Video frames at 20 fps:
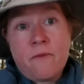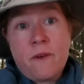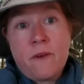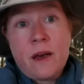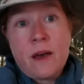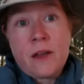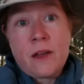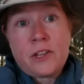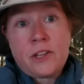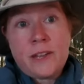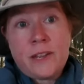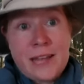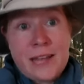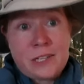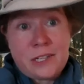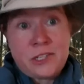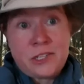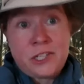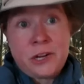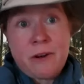uh, to
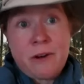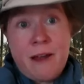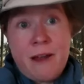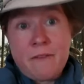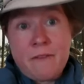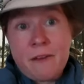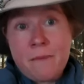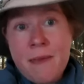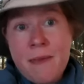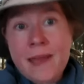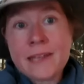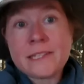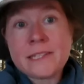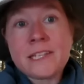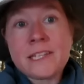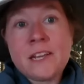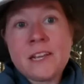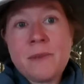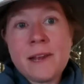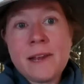National Geographic
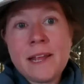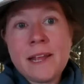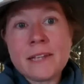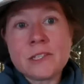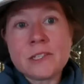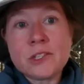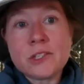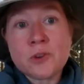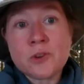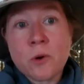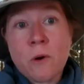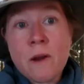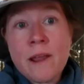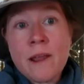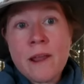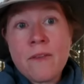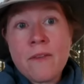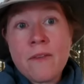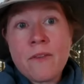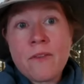magazine. We get
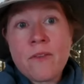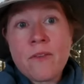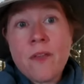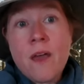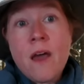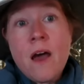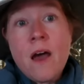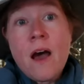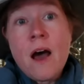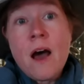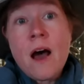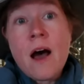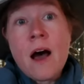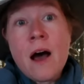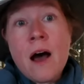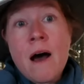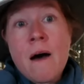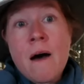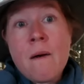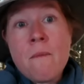stories,
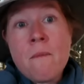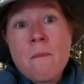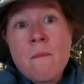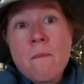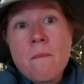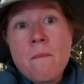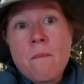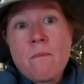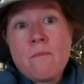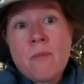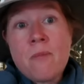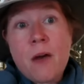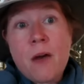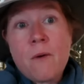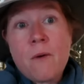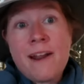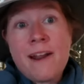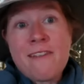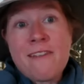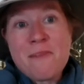um, not
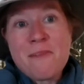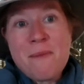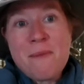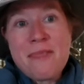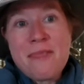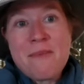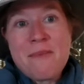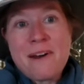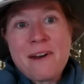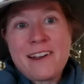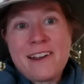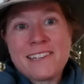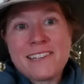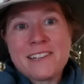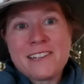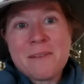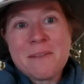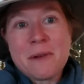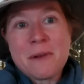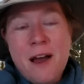quite every month about
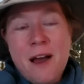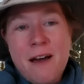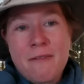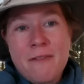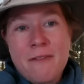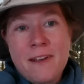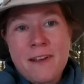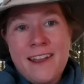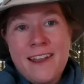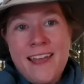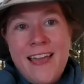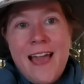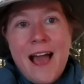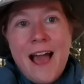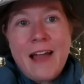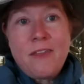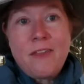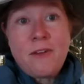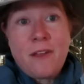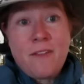Egypt, but often.
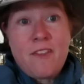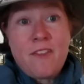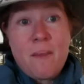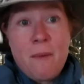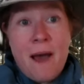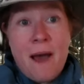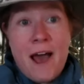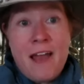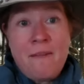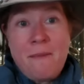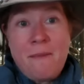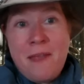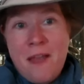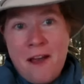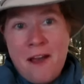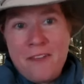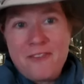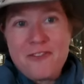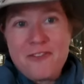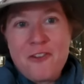And you can see behind me
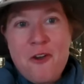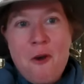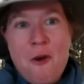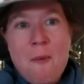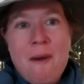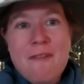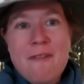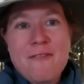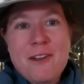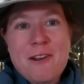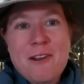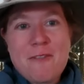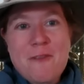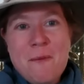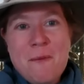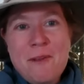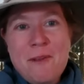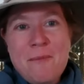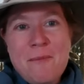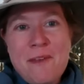on Zoom, I figure if I'm
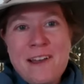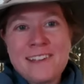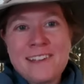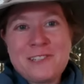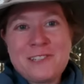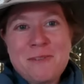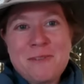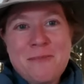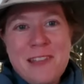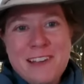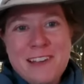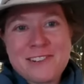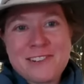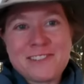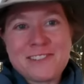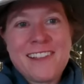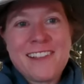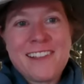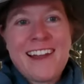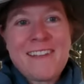going to be on Zoom lectures
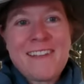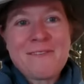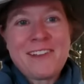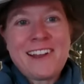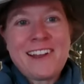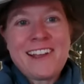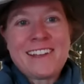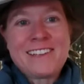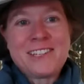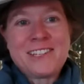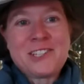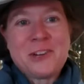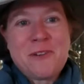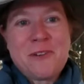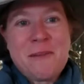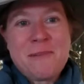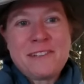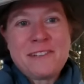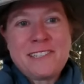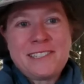a lot, I'm going to get to show
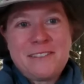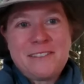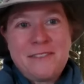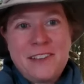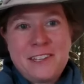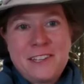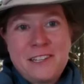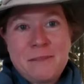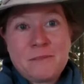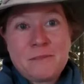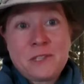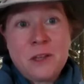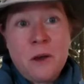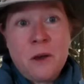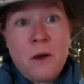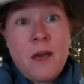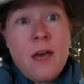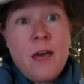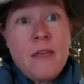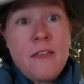images of Egypt.
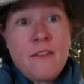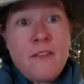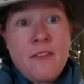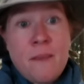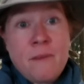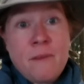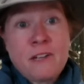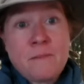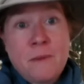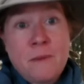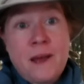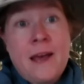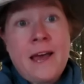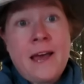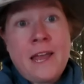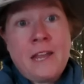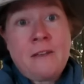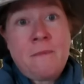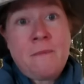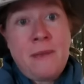So this image
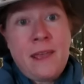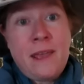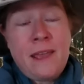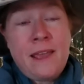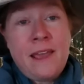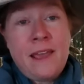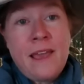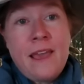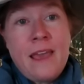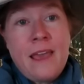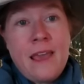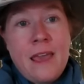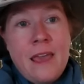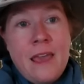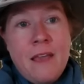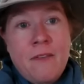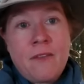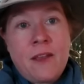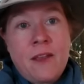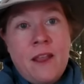behind me
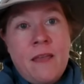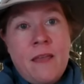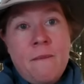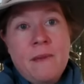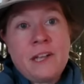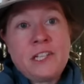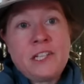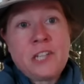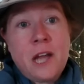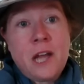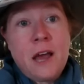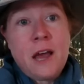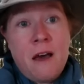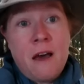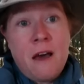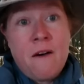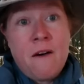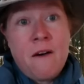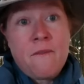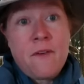is an image
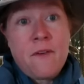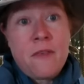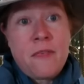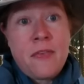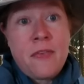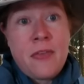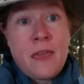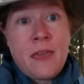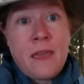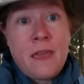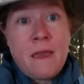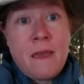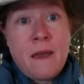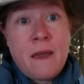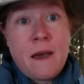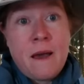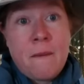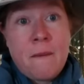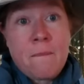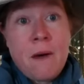of the
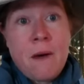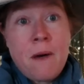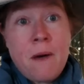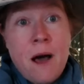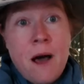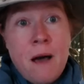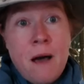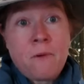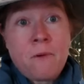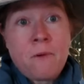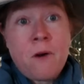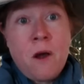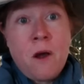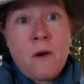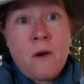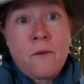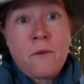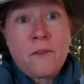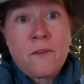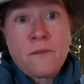uh, palm
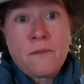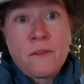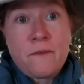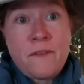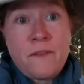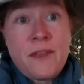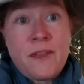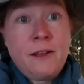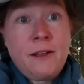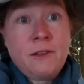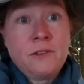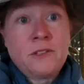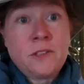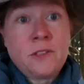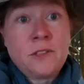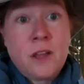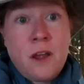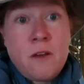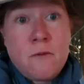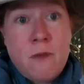groves of the fields
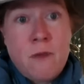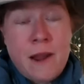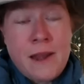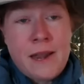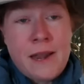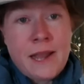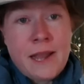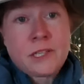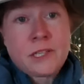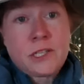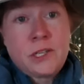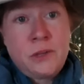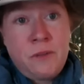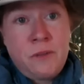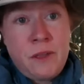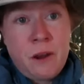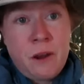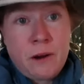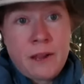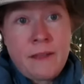right next to
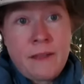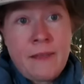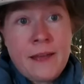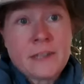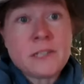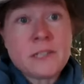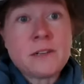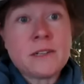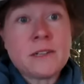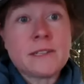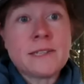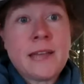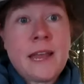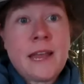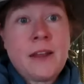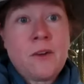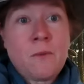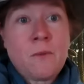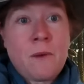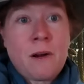the archaeological
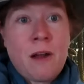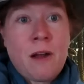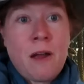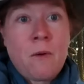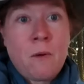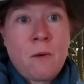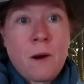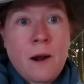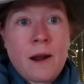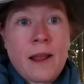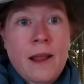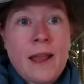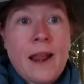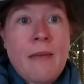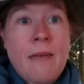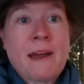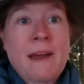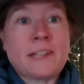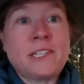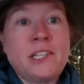site where I work. And
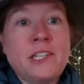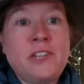I'm actually